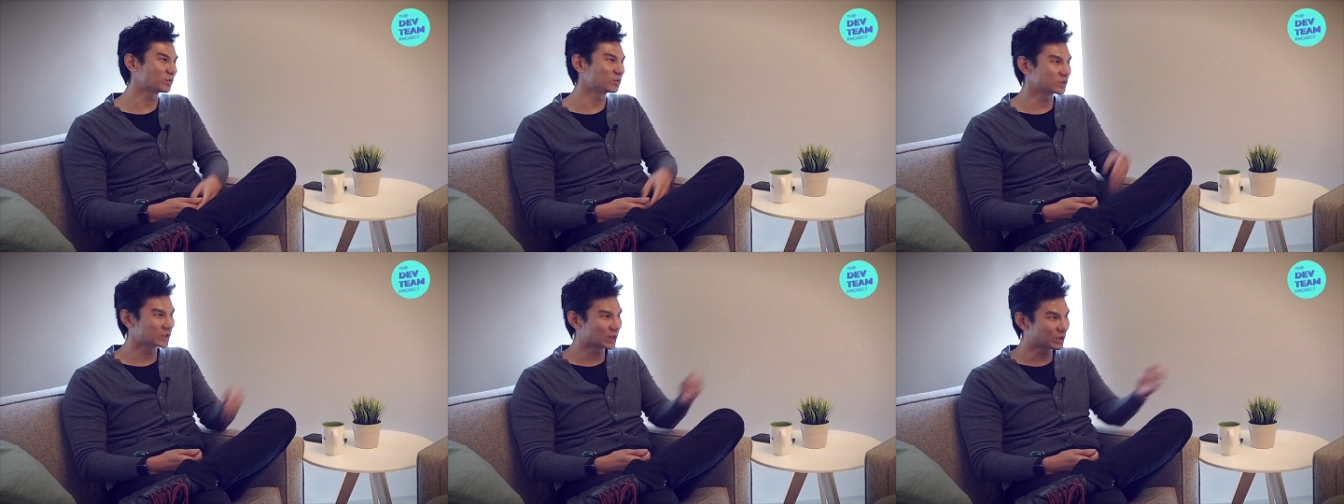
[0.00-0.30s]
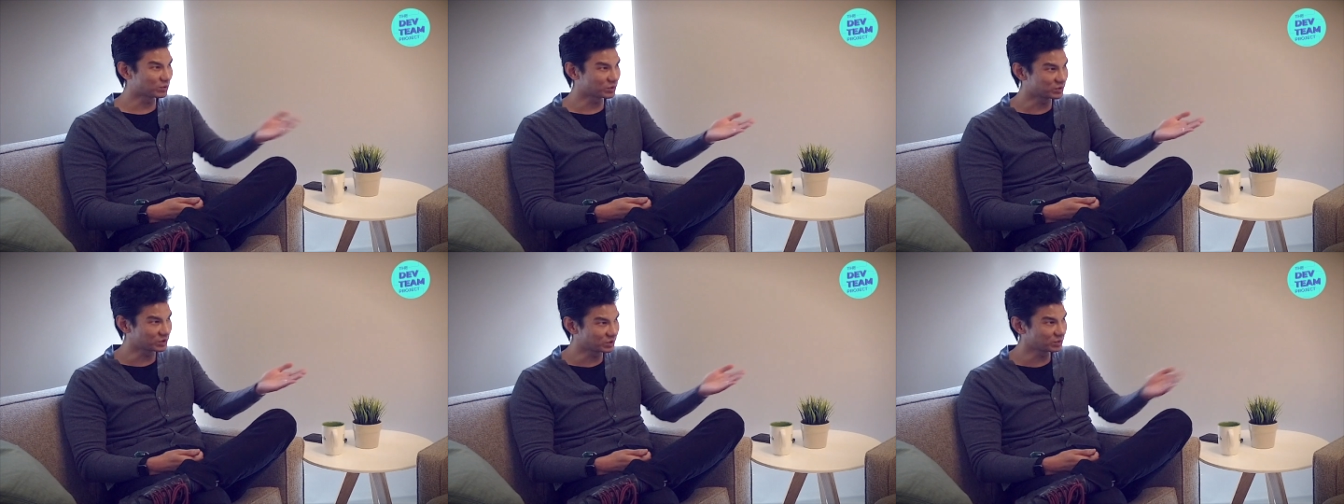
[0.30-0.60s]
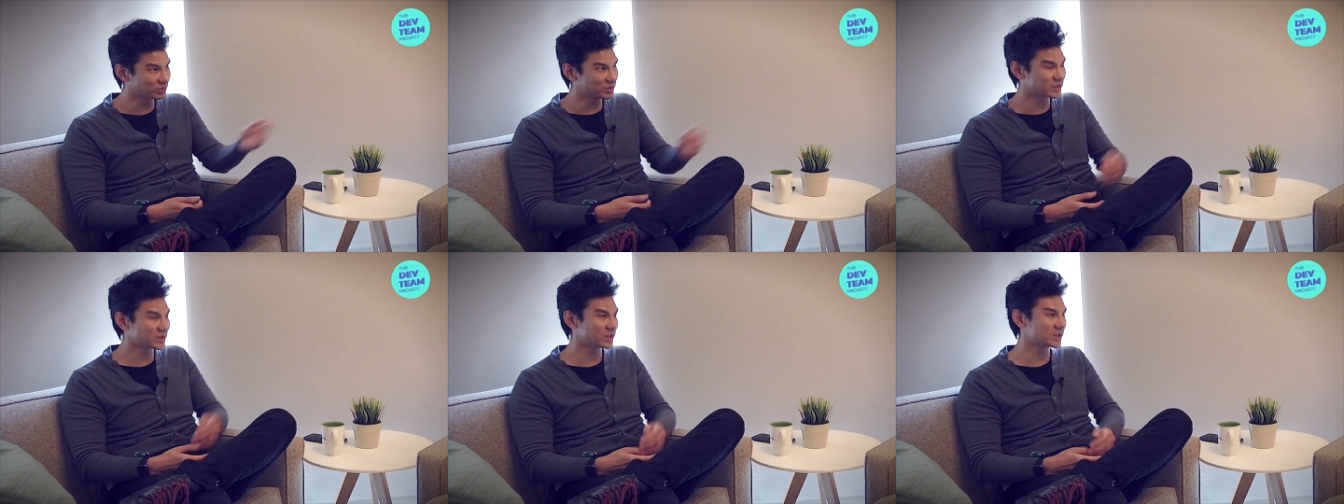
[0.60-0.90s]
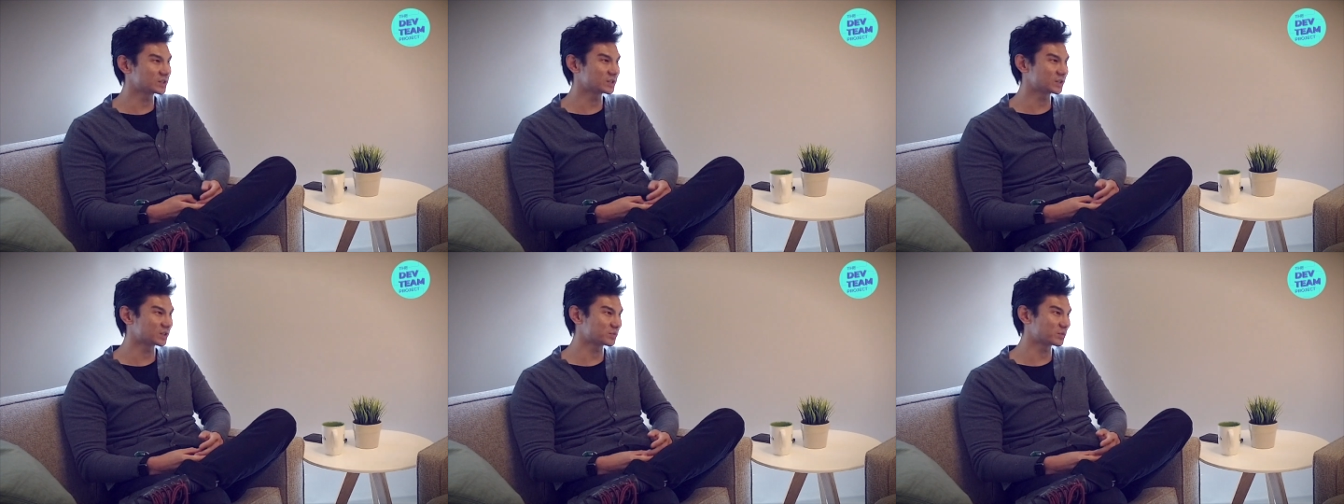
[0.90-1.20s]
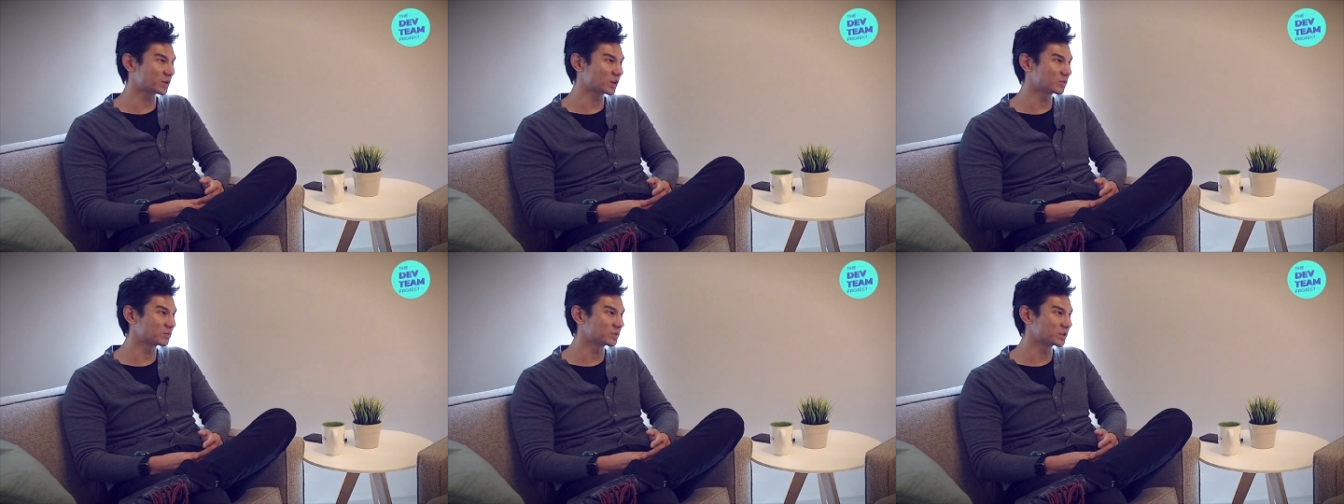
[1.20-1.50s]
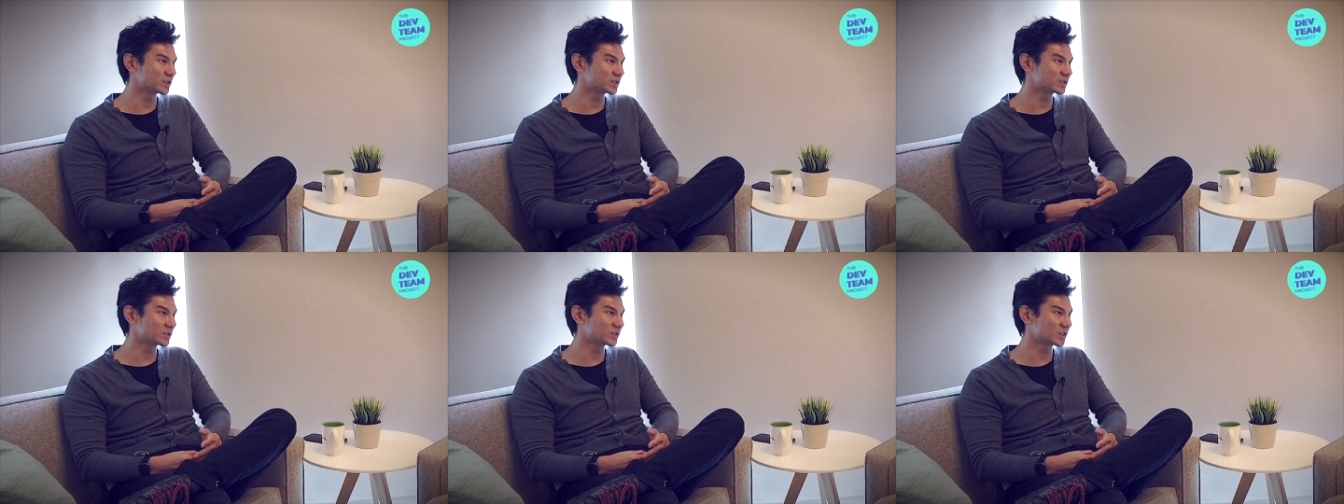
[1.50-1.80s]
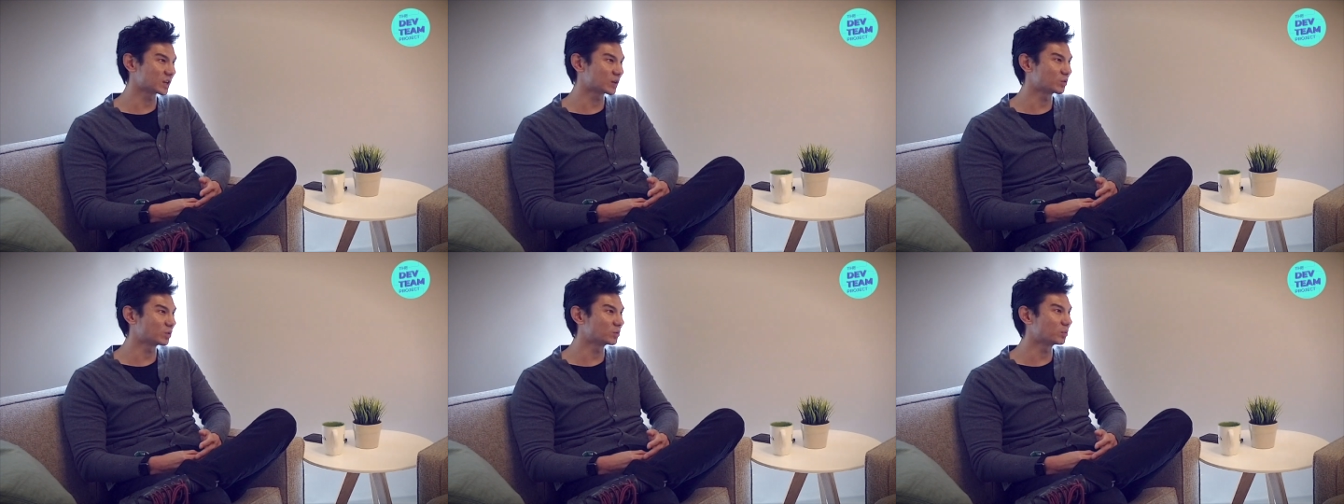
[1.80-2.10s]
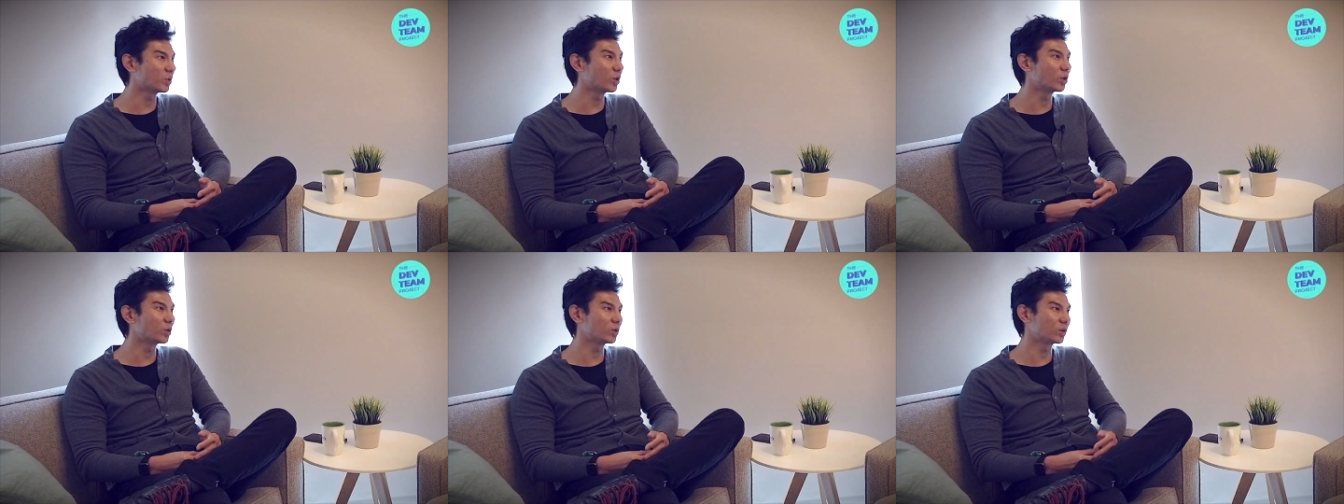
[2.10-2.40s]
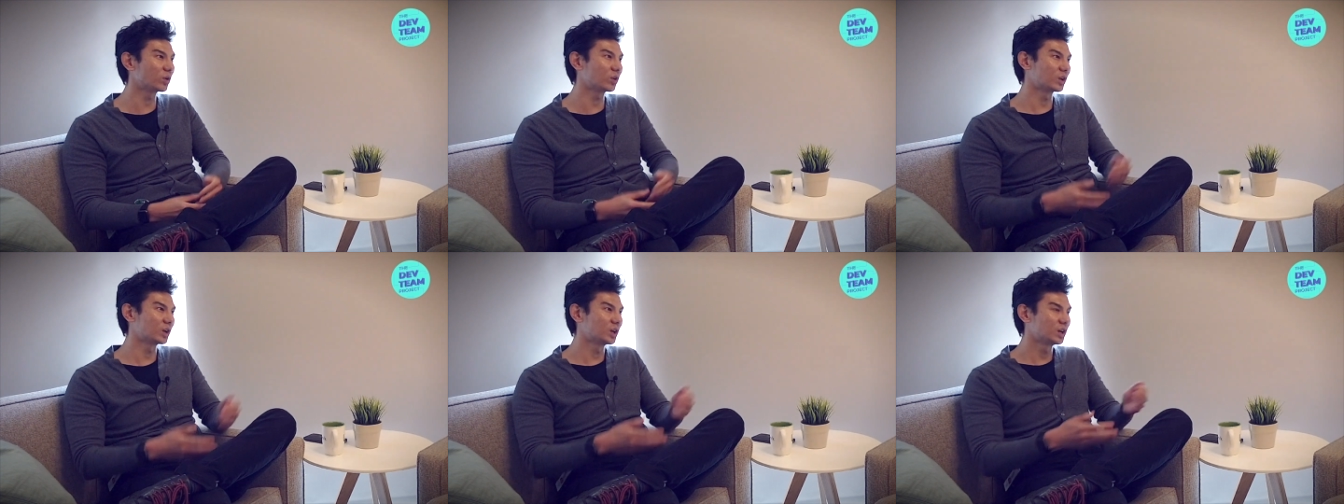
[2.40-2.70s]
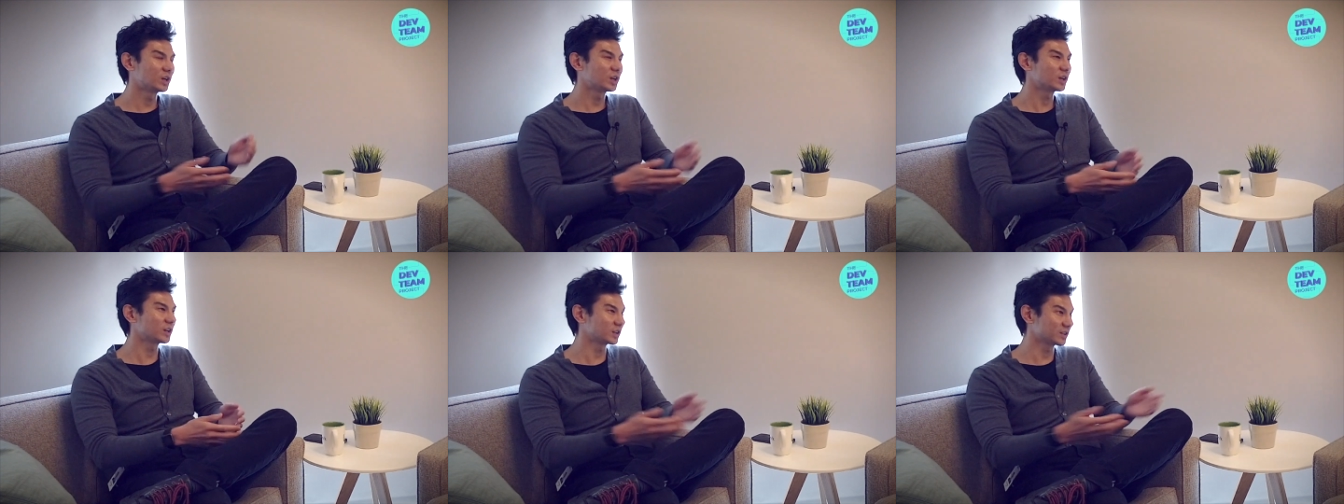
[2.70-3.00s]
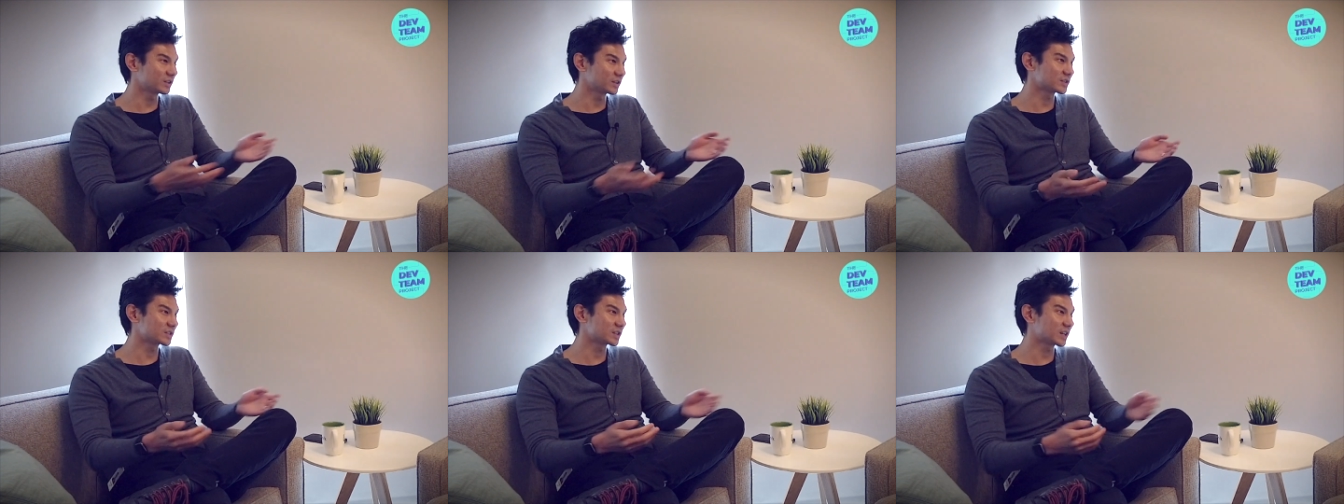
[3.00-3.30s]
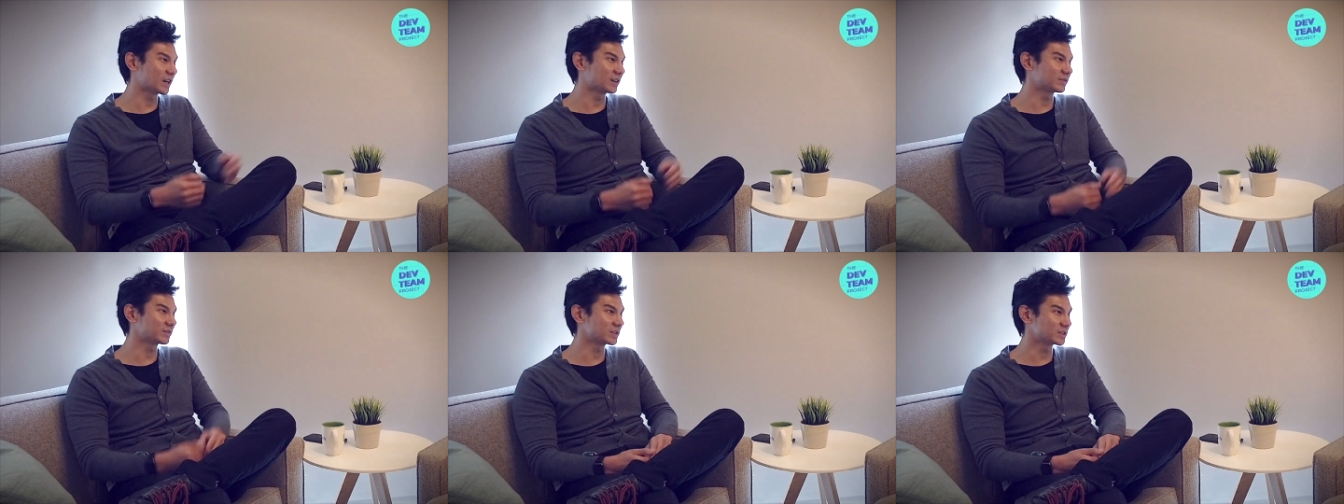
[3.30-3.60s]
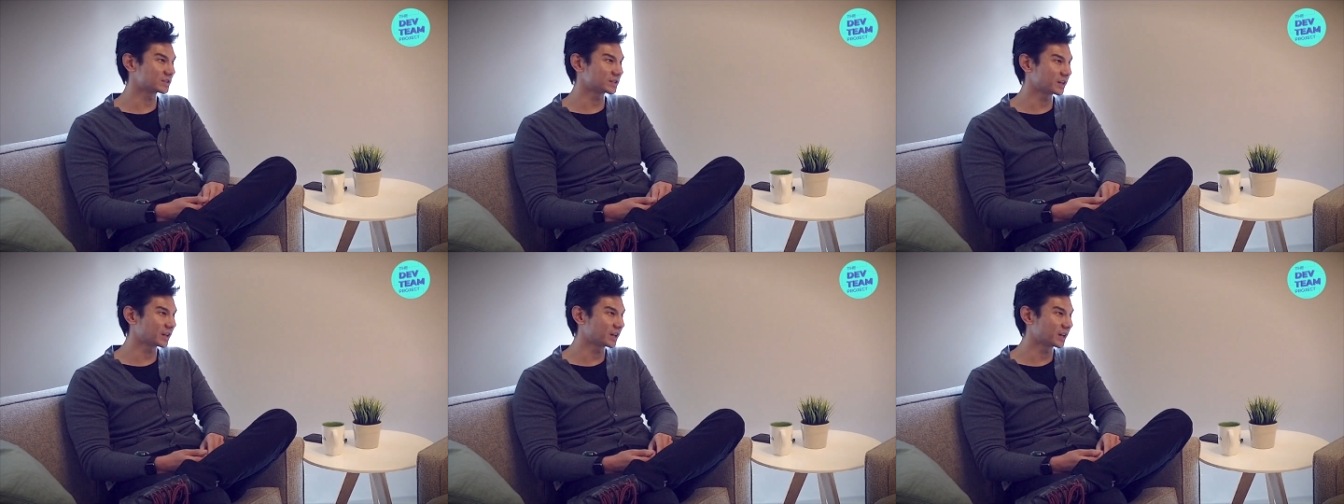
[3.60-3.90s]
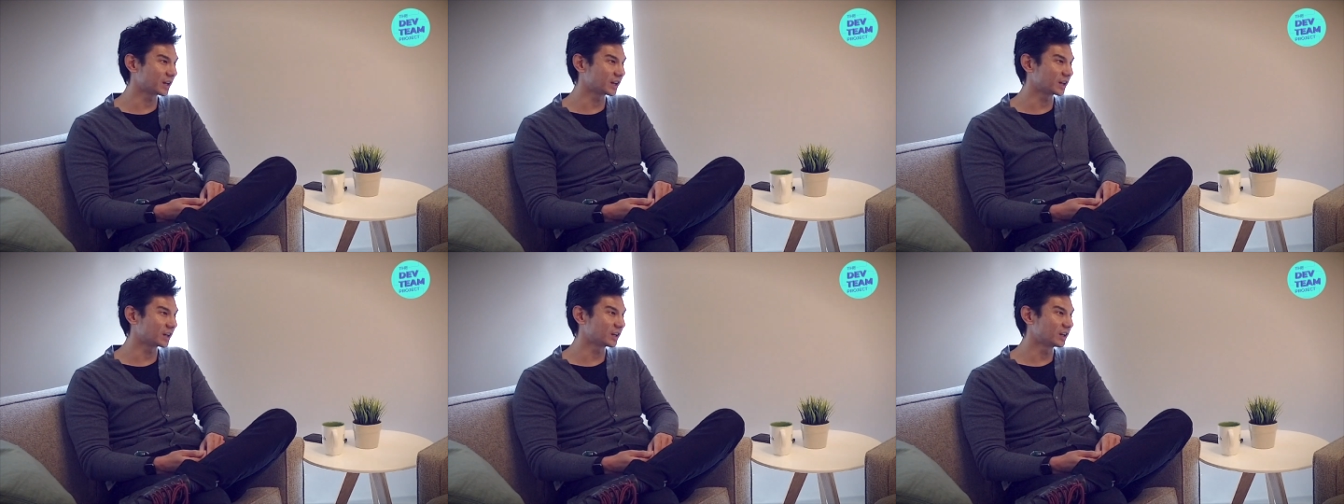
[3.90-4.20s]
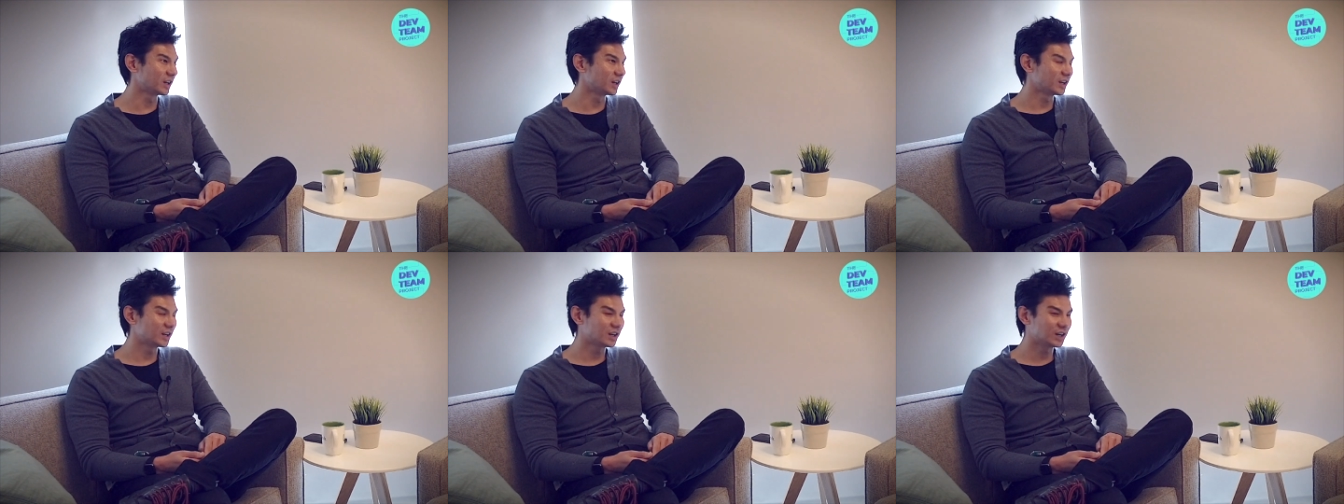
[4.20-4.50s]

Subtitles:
what I will do with these experiments is I will pull the staff to say, hey,